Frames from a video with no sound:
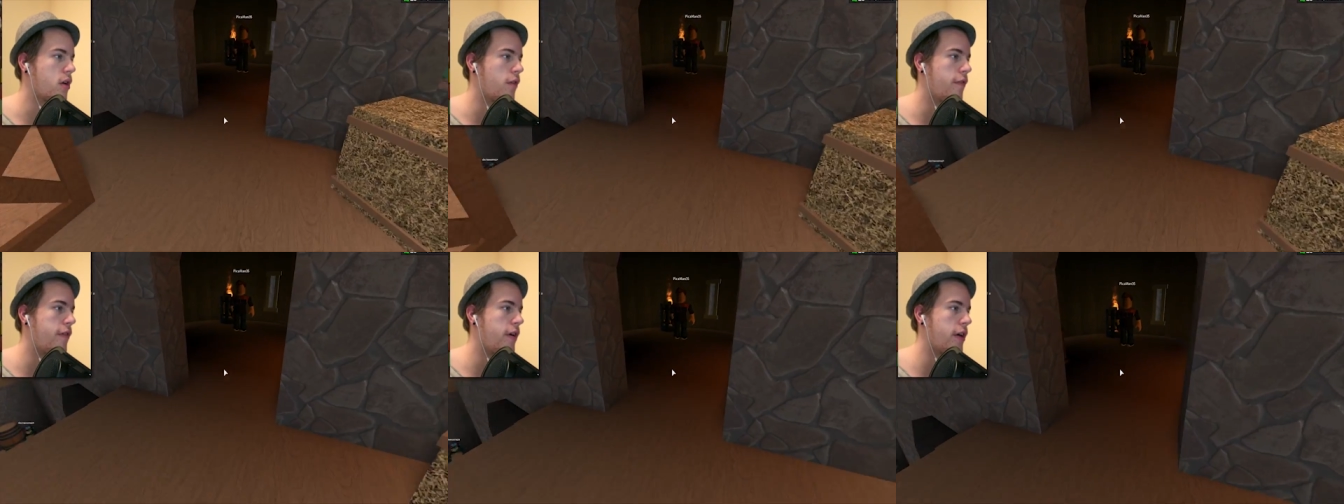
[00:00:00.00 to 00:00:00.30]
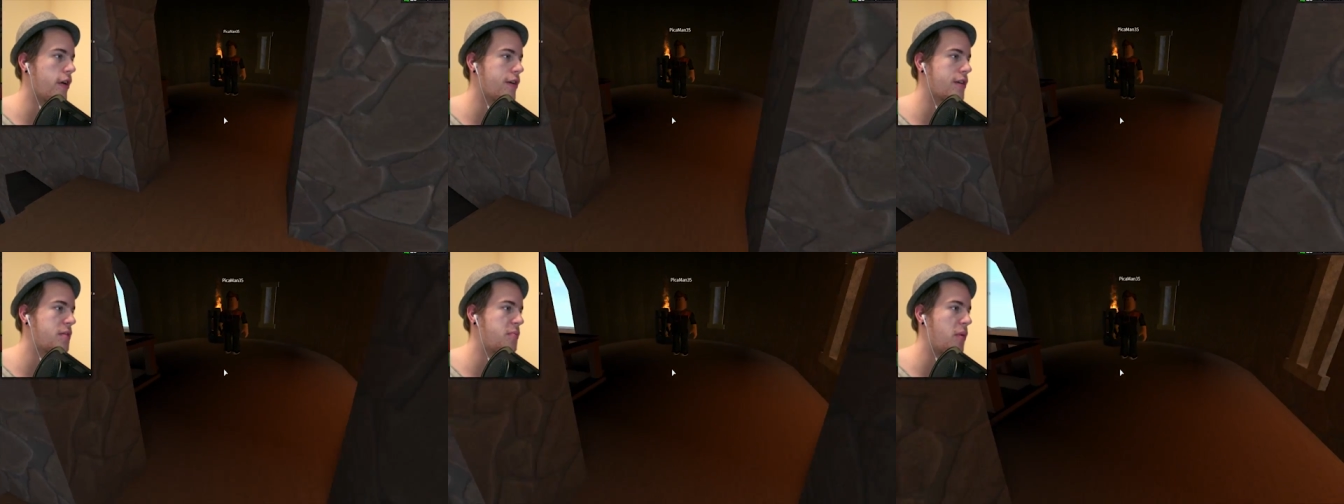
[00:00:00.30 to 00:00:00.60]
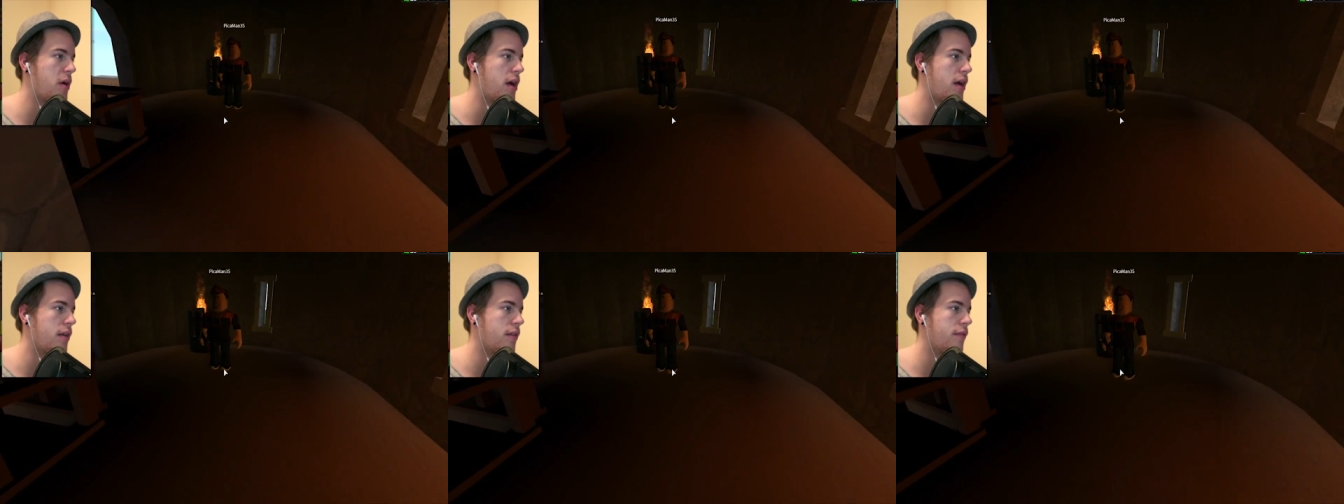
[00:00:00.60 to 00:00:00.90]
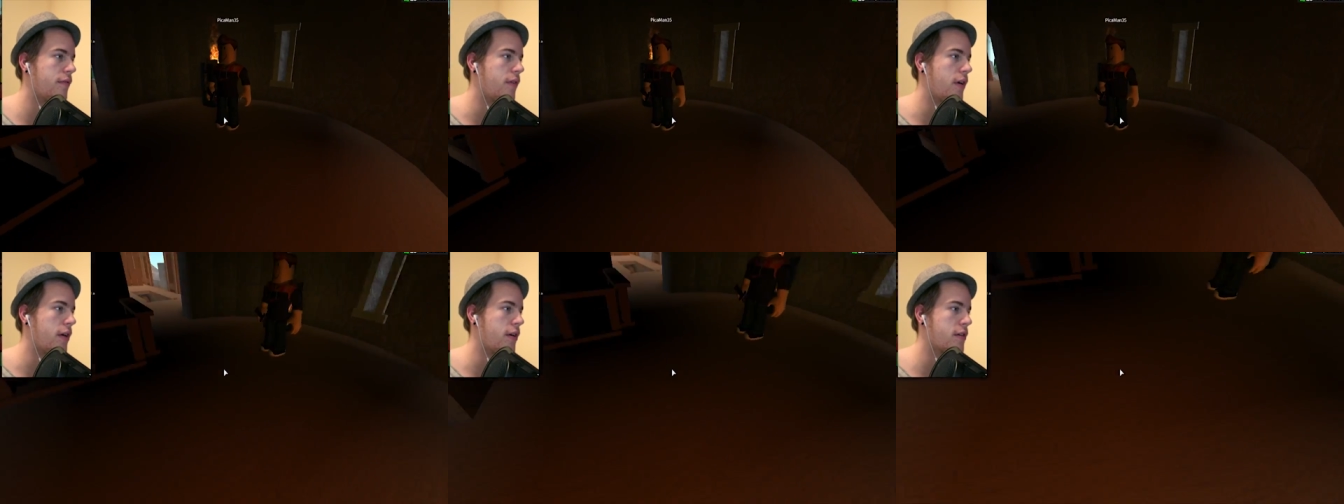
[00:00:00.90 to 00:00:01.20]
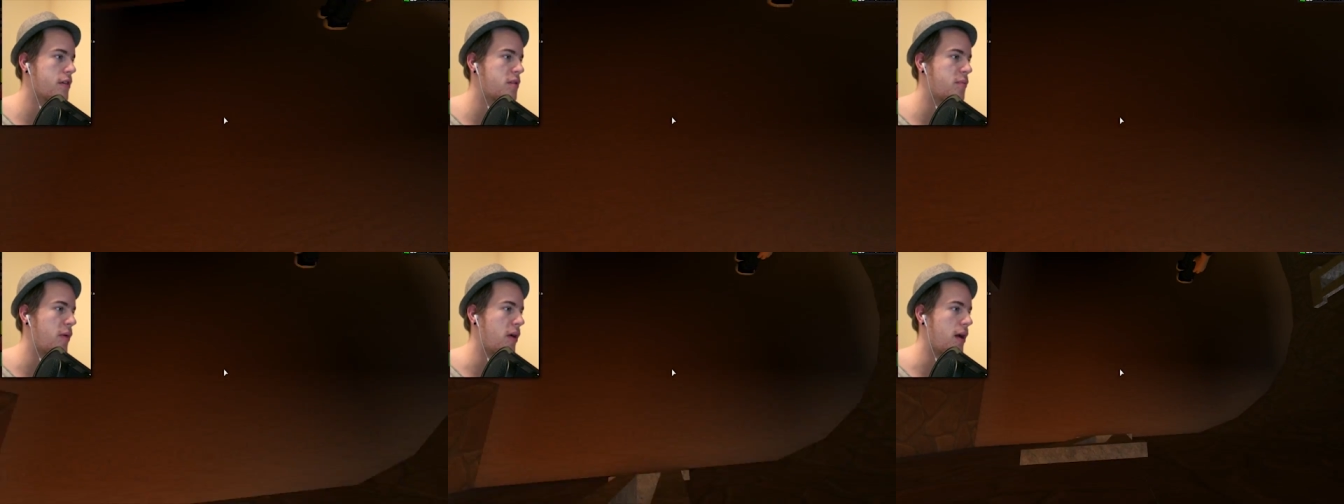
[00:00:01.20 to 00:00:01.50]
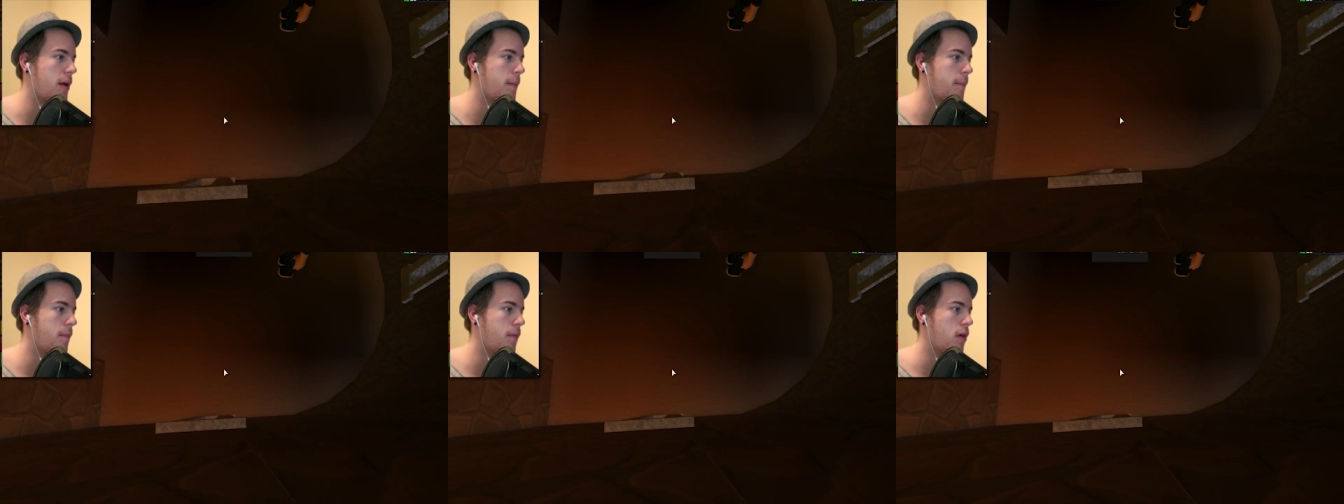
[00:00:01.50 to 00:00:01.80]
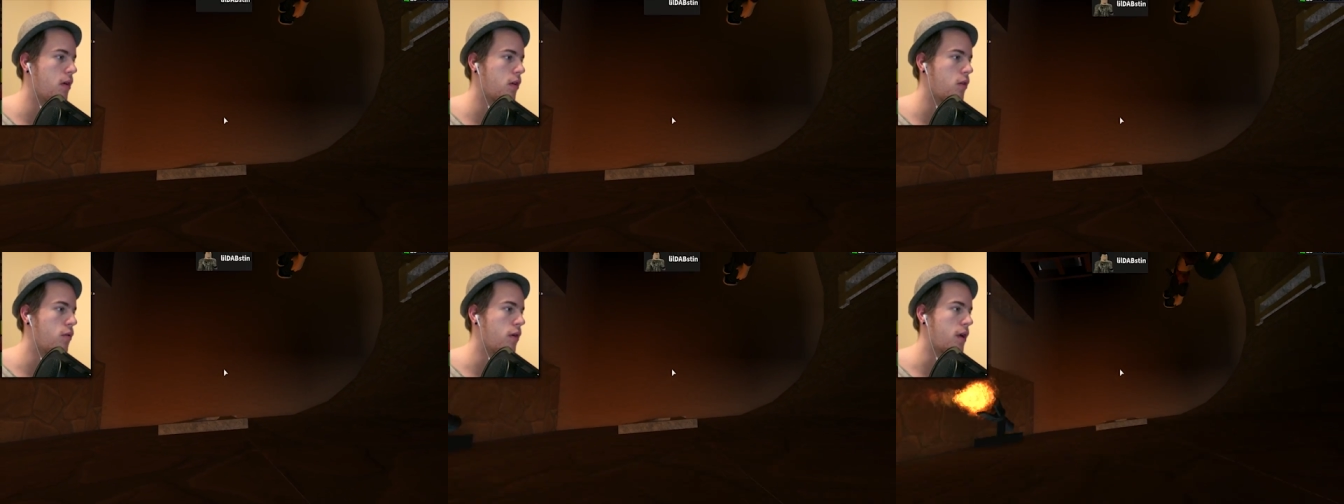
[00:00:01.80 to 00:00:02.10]
find our spot. Find our spot.
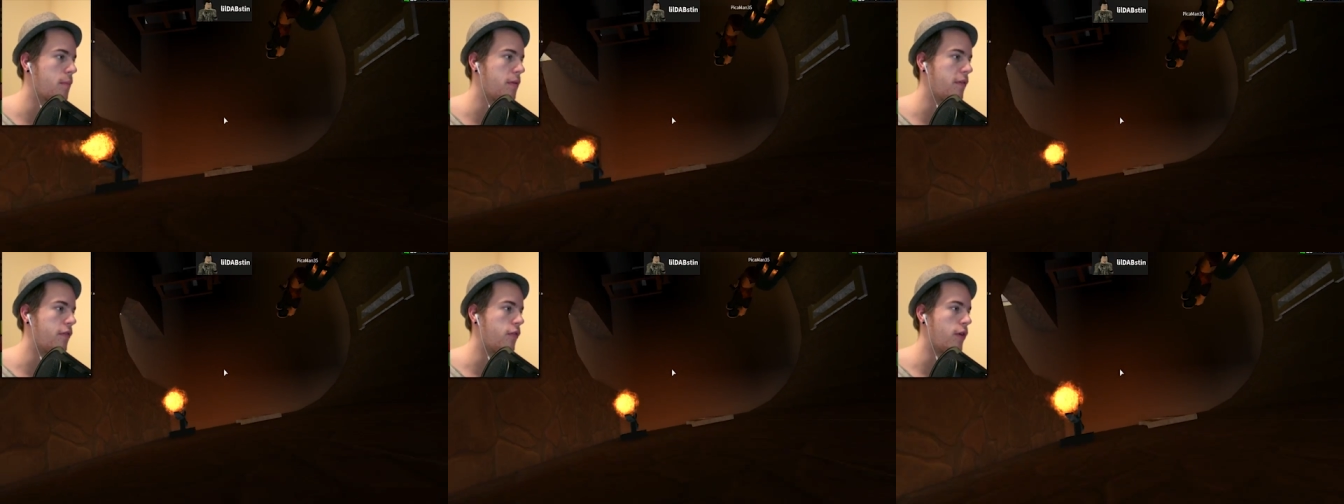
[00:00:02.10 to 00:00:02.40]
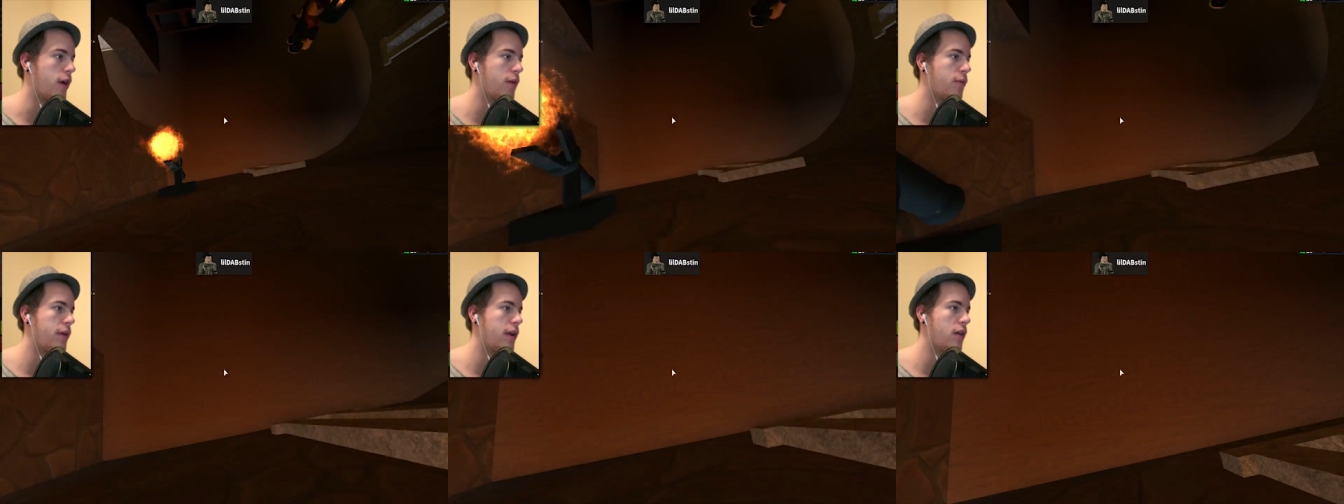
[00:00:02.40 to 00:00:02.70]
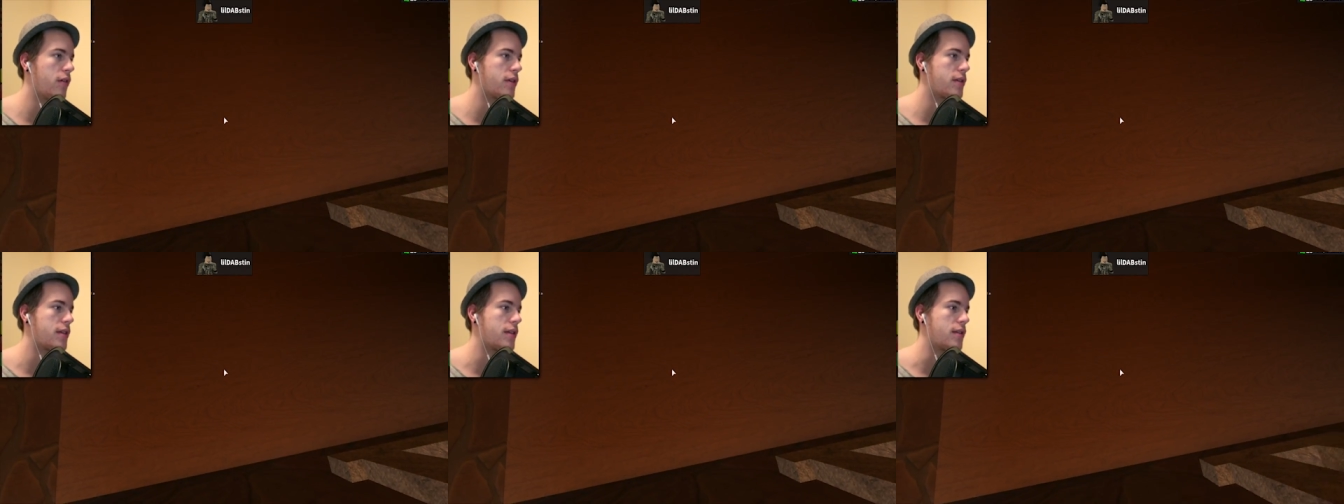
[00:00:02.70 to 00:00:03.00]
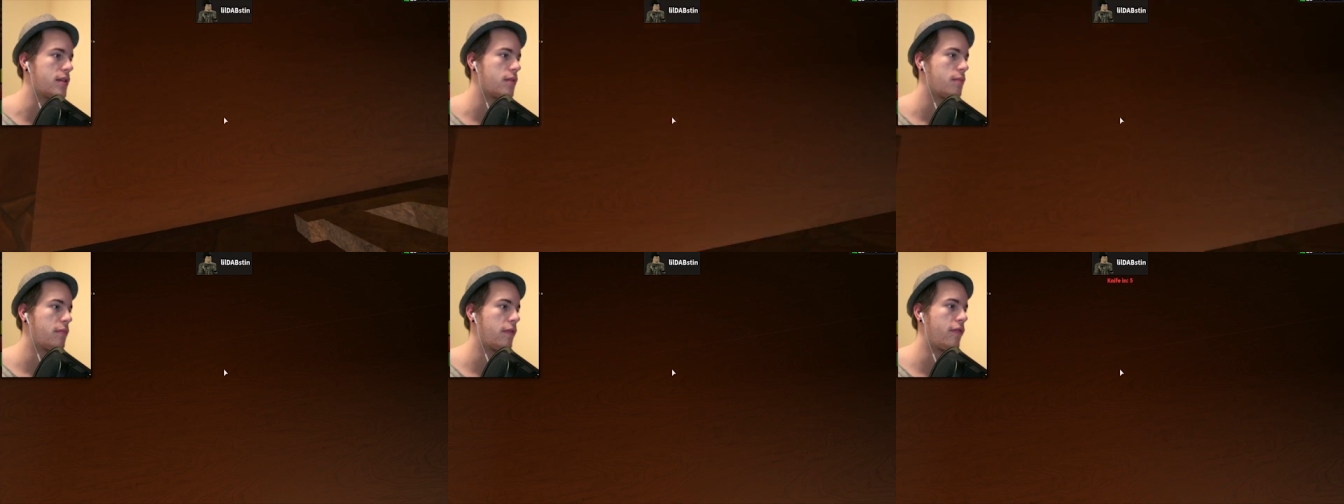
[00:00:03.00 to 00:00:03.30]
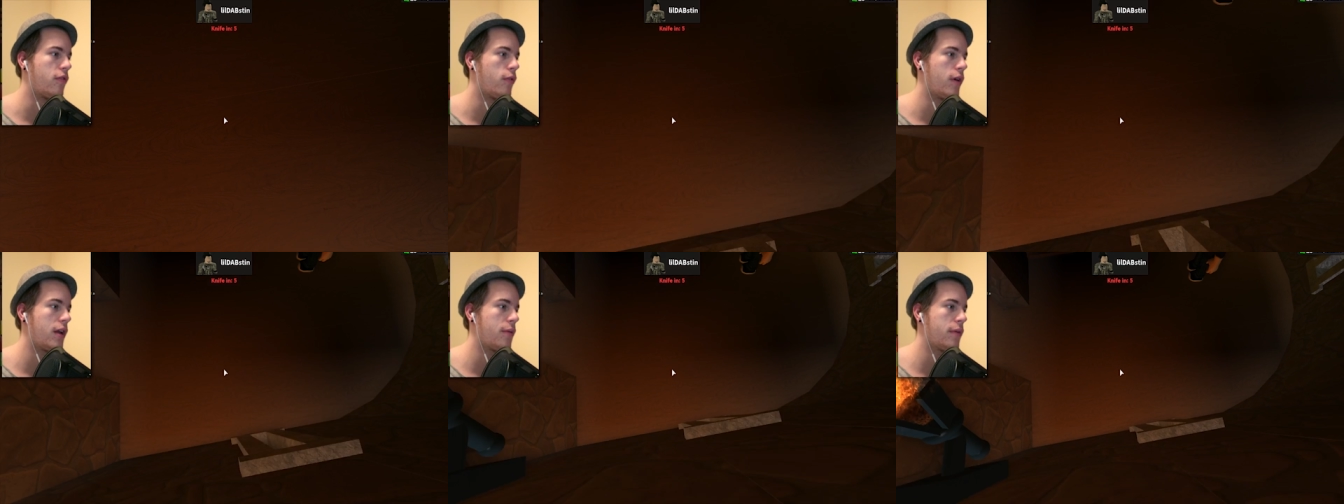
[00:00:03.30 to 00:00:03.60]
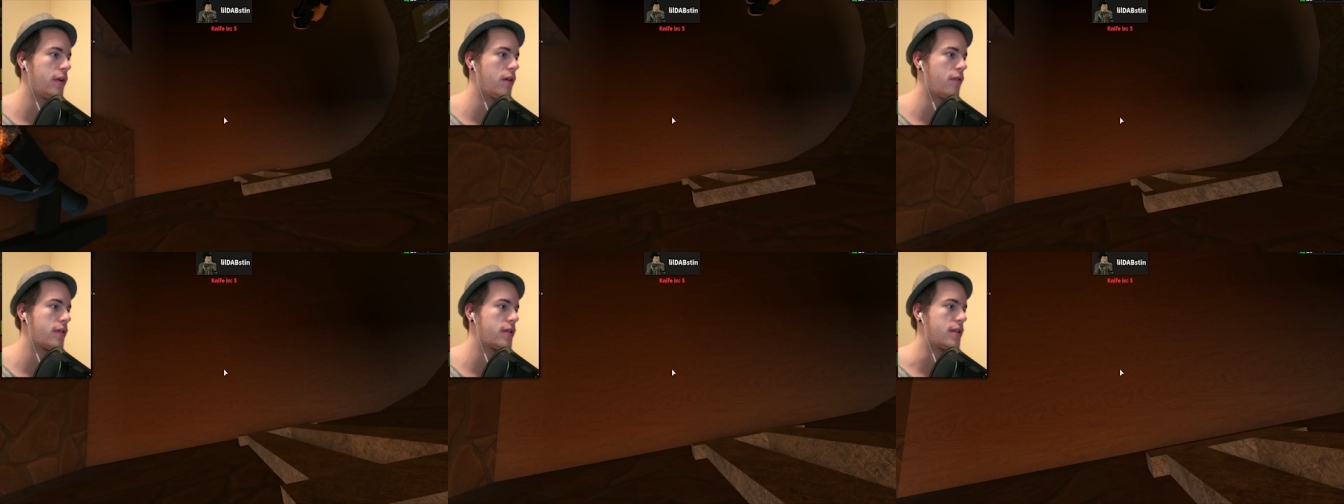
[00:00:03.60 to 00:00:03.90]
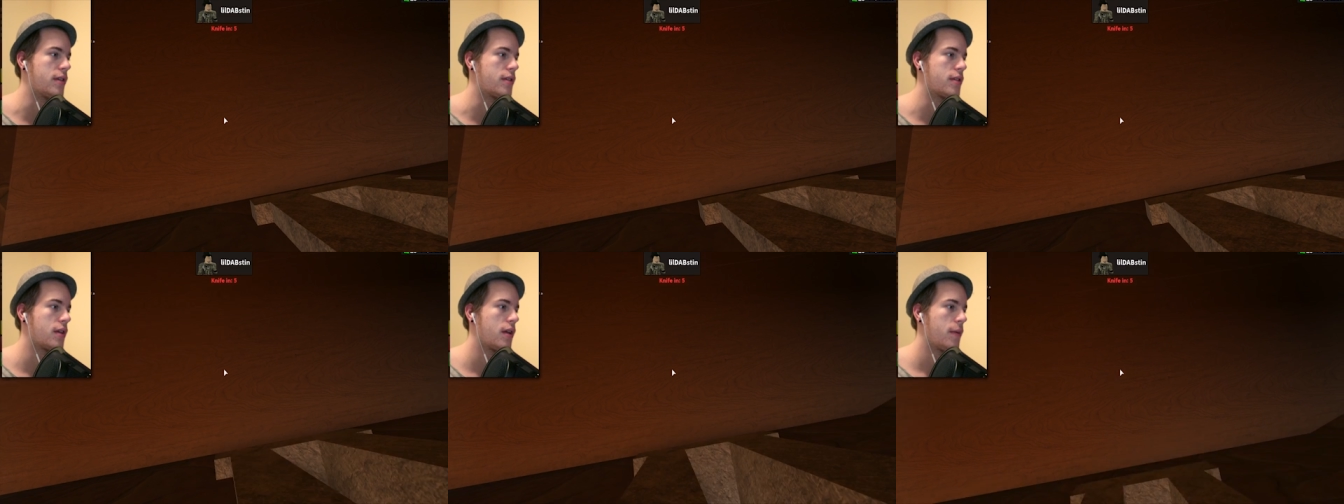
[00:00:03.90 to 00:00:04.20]
Quick, before anyone notices. Before anyone
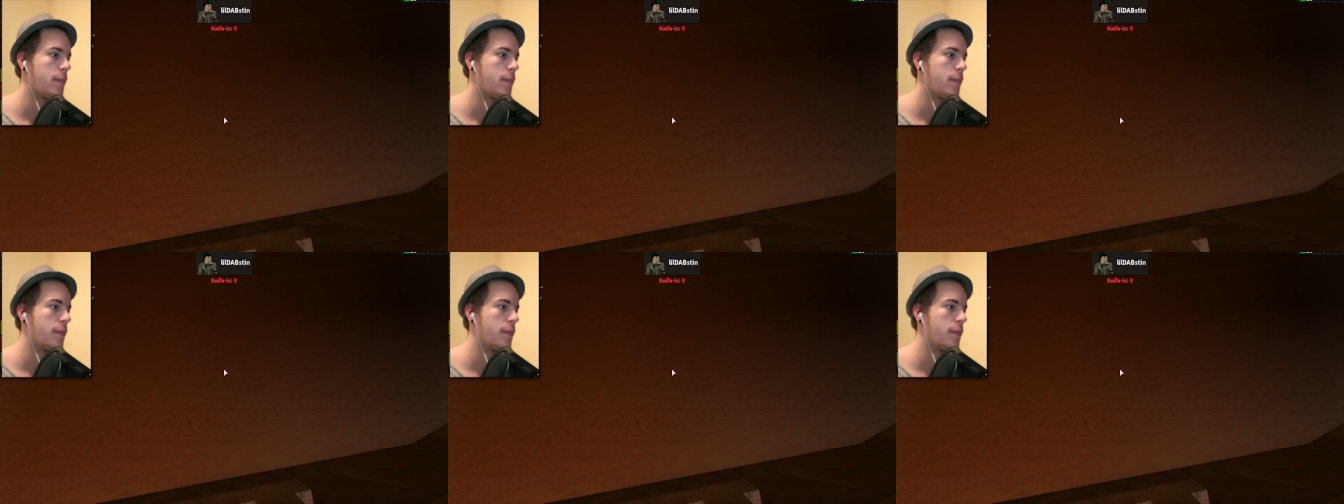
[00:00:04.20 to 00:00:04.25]
notices.